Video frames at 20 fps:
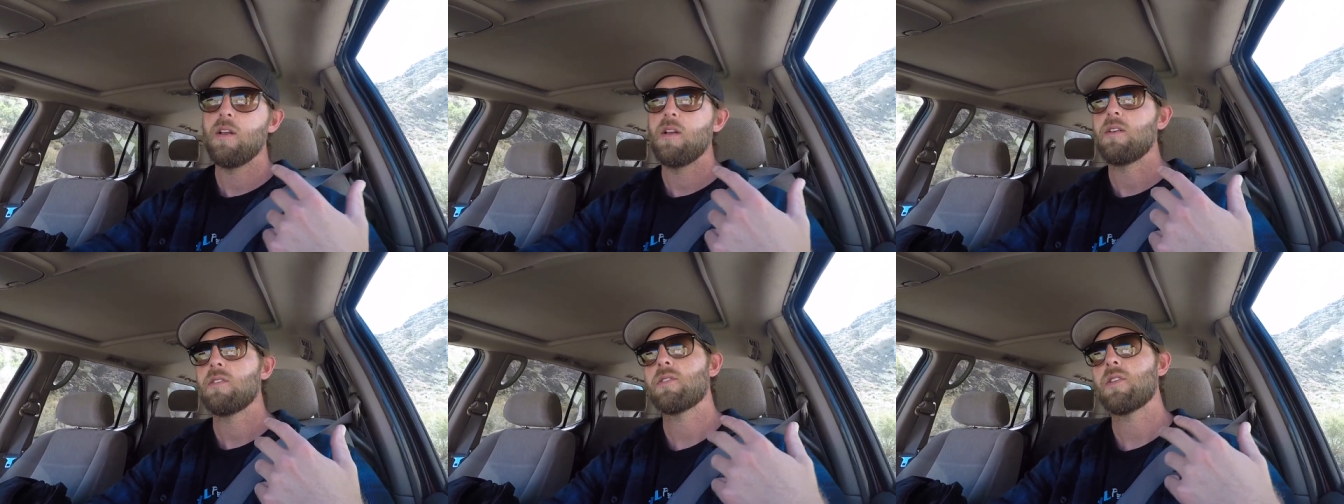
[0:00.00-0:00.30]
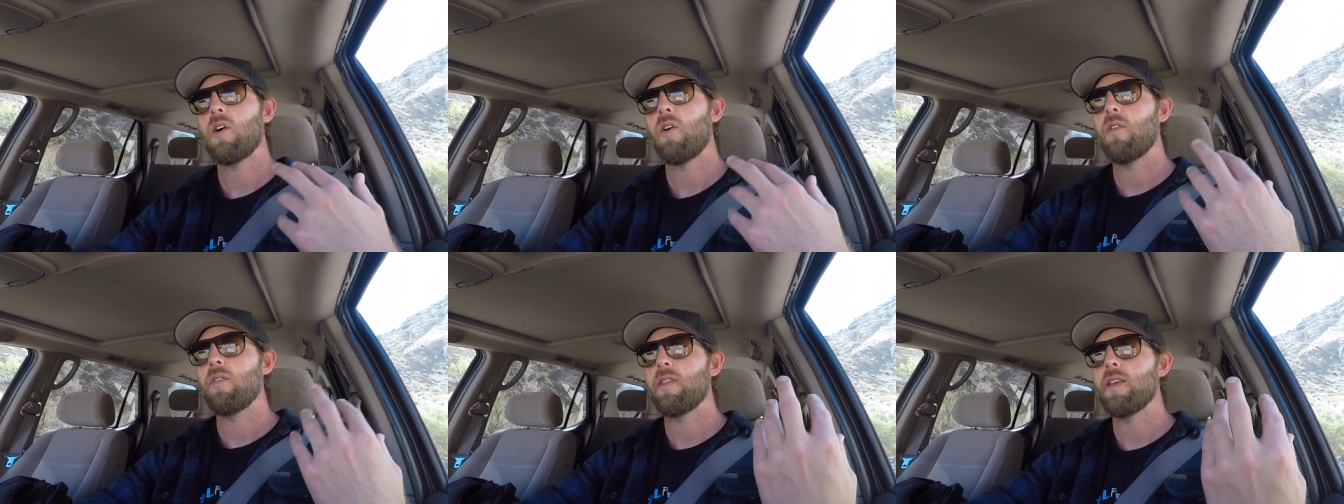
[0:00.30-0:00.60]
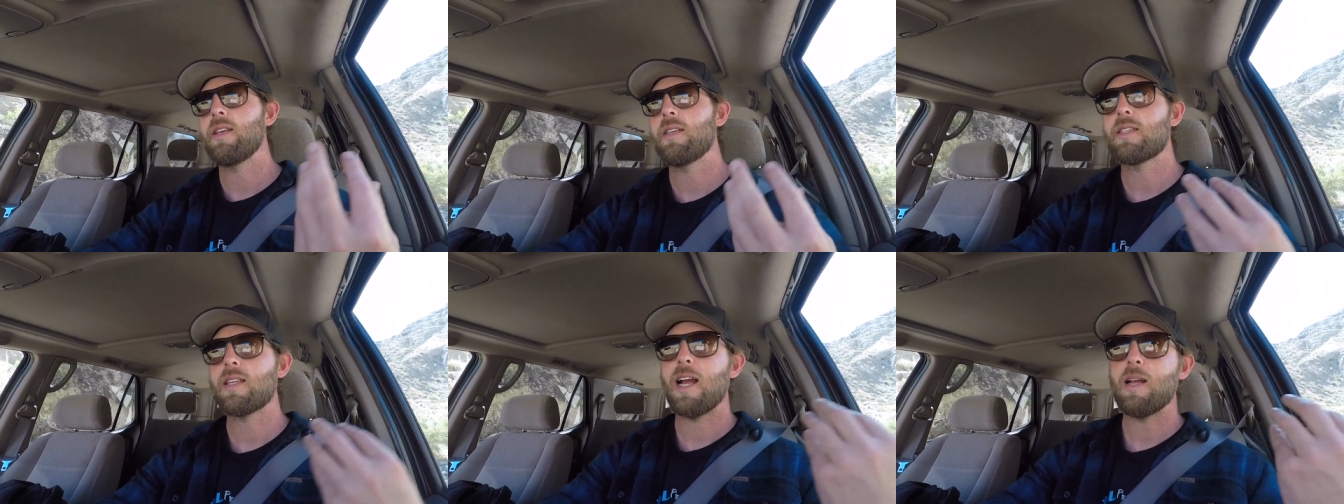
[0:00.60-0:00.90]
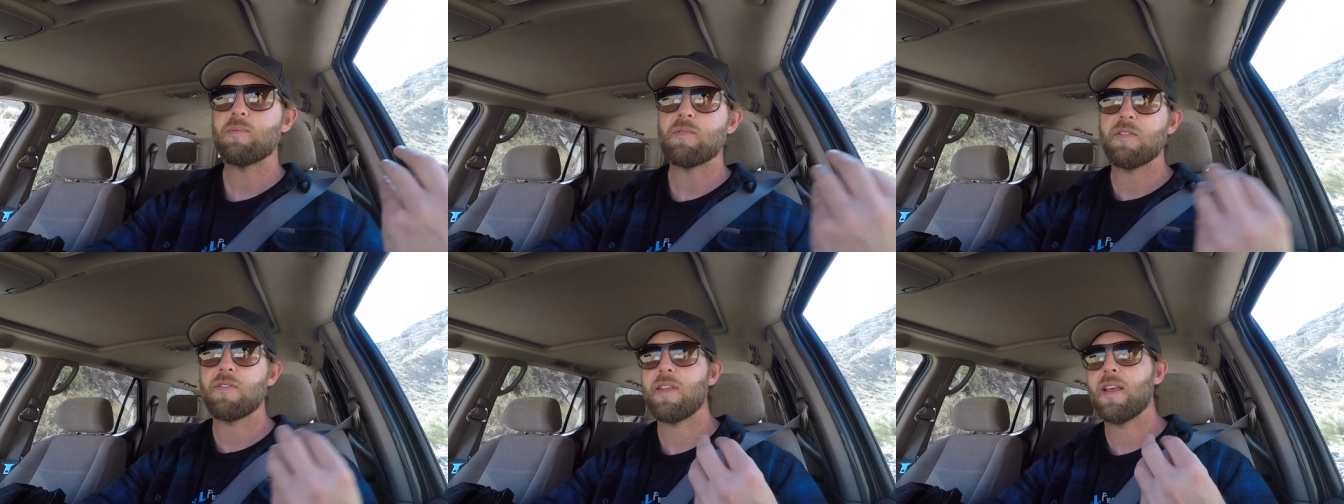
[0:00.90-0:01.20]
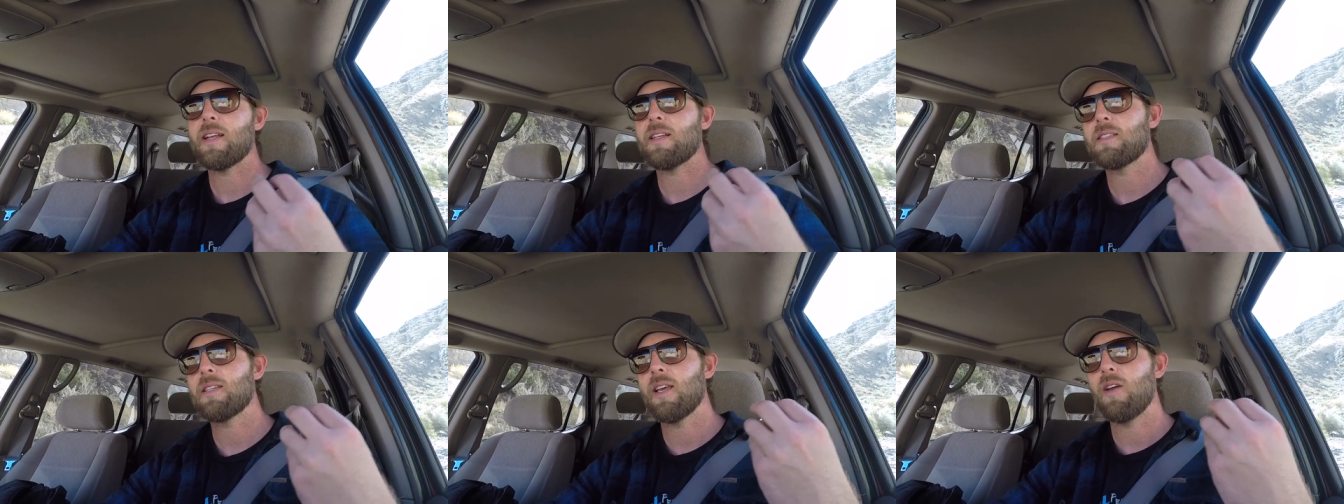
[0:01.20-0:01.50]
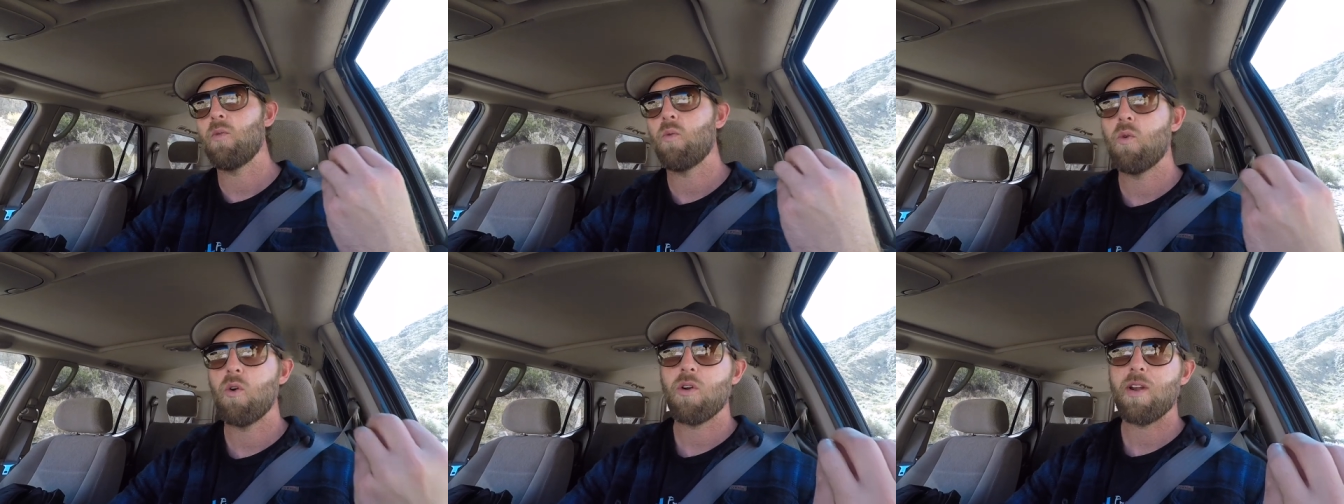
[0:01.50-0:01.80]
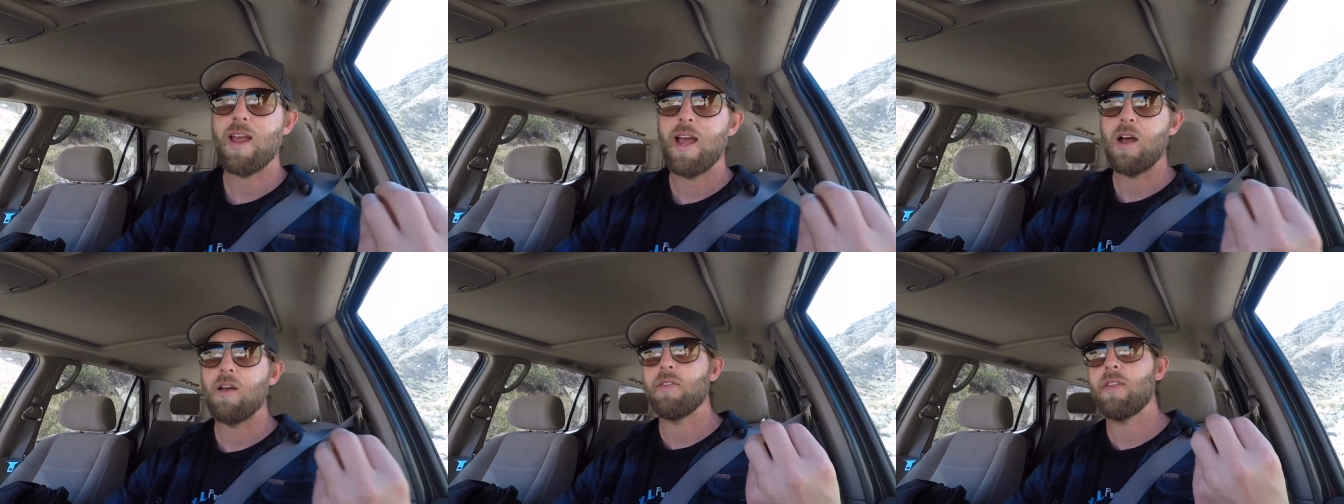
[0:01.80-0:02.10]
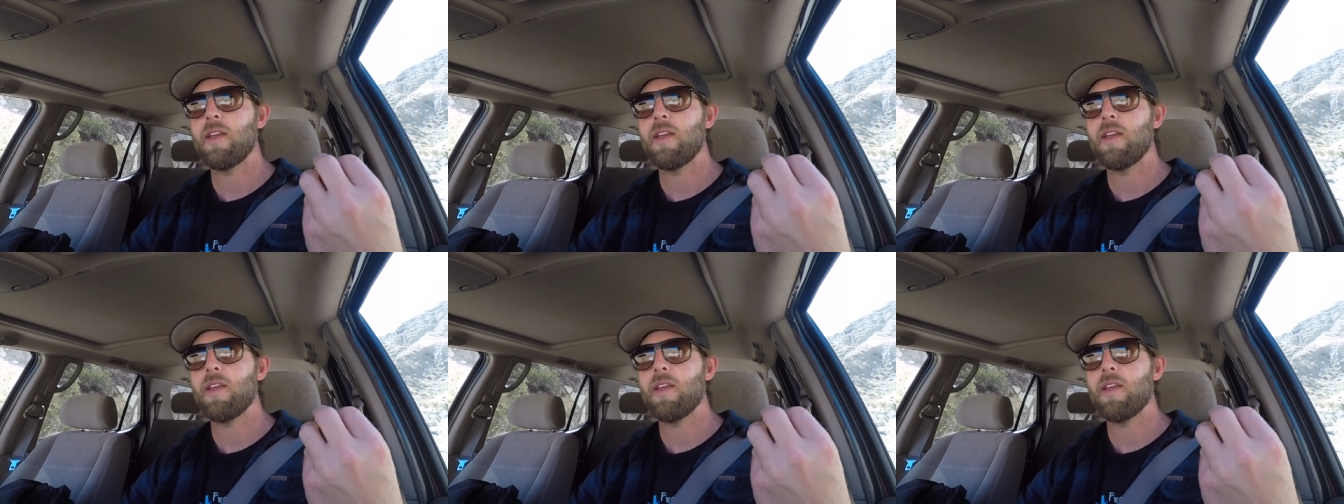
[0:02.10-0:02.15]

So these types of things get worn out.